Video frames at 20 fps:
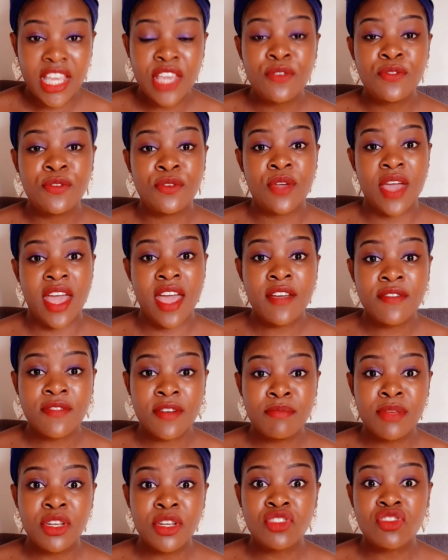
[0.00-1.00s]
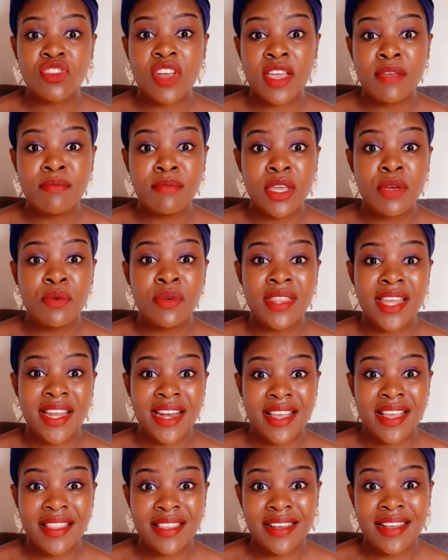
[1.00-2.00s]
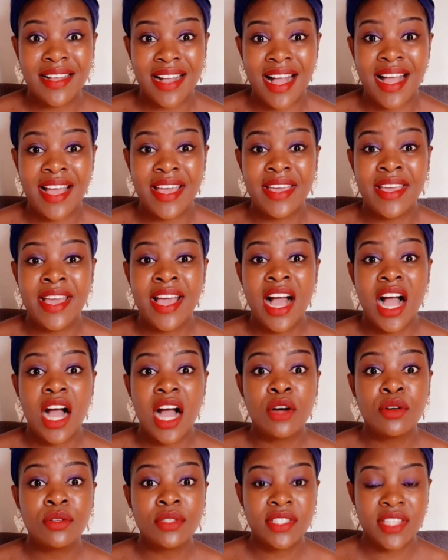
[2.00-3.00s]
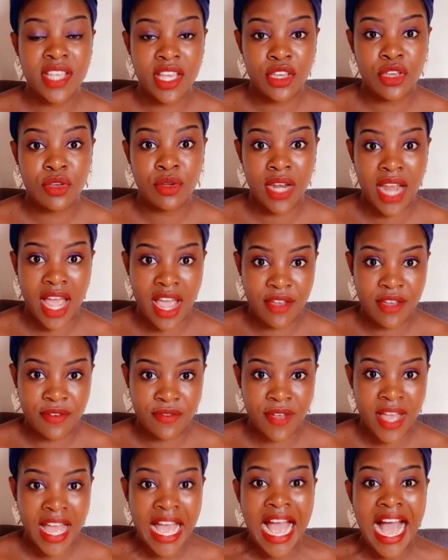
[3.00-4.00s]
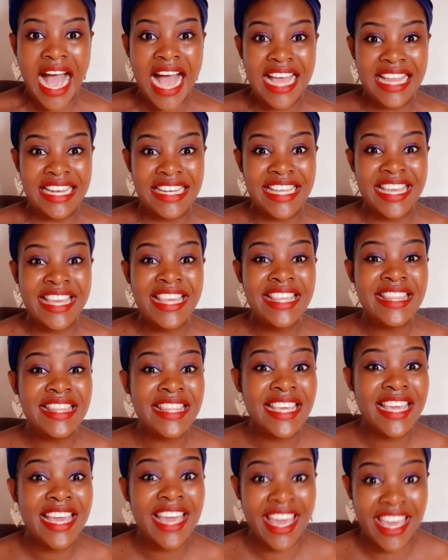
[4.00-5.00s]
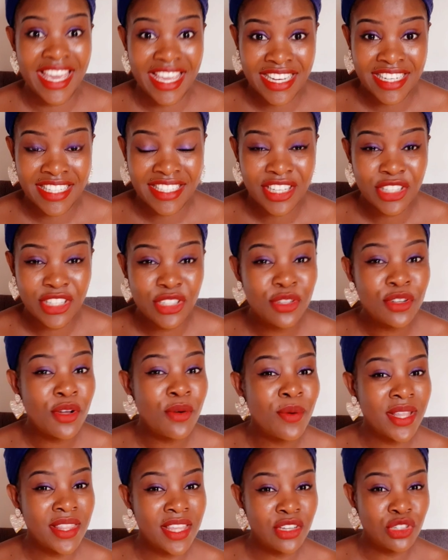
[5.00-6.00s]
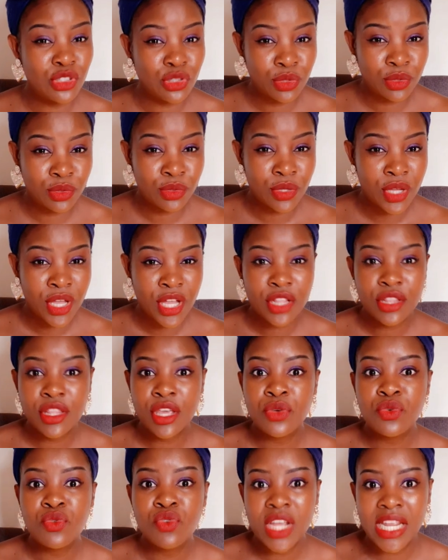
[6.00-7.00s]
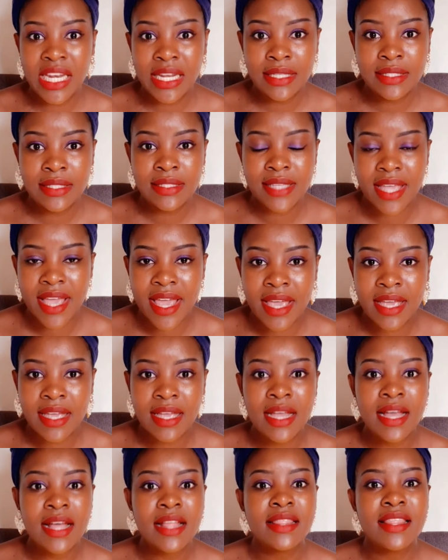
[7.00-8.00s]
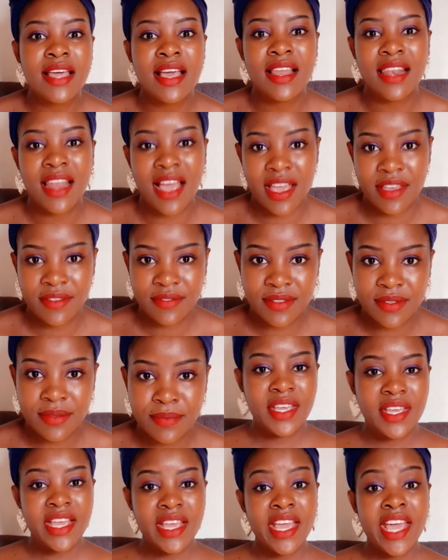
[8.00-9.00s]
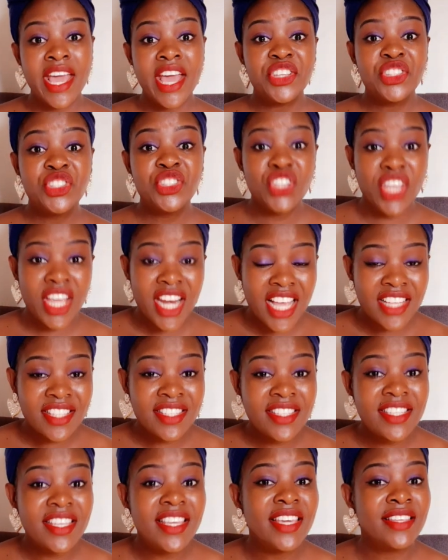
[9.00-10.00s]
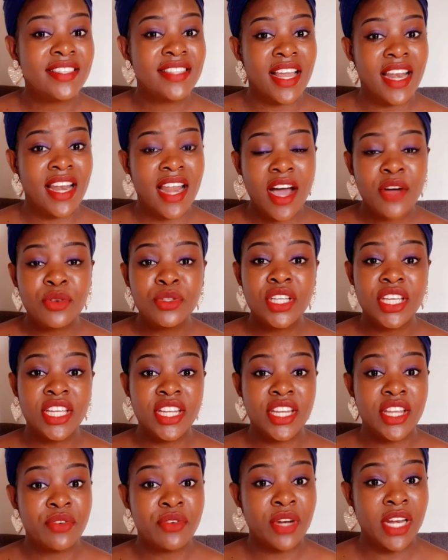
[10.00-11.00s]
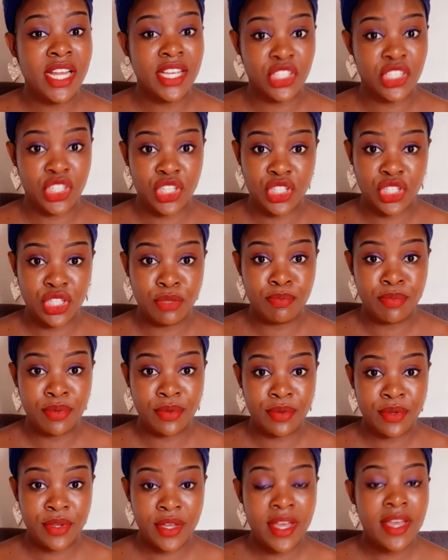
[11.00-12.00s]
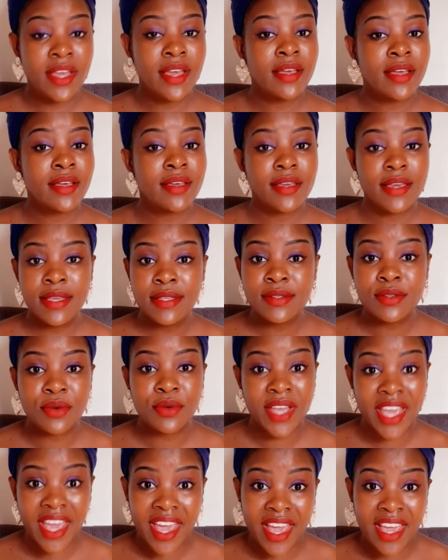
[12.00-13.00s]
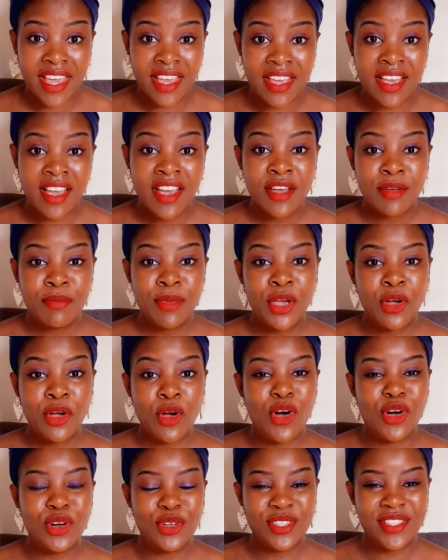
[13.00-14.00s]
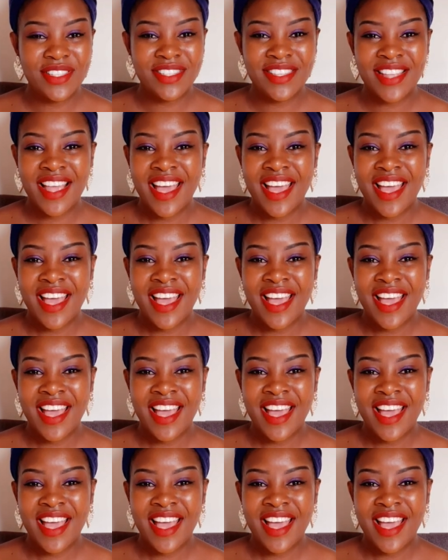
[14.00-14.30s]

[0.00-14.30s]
if you ever betray me with another guy, I will take your life. And in the end, do you know what they do? They really take their lives. Jealousy is allowed in a relationship. It's okay because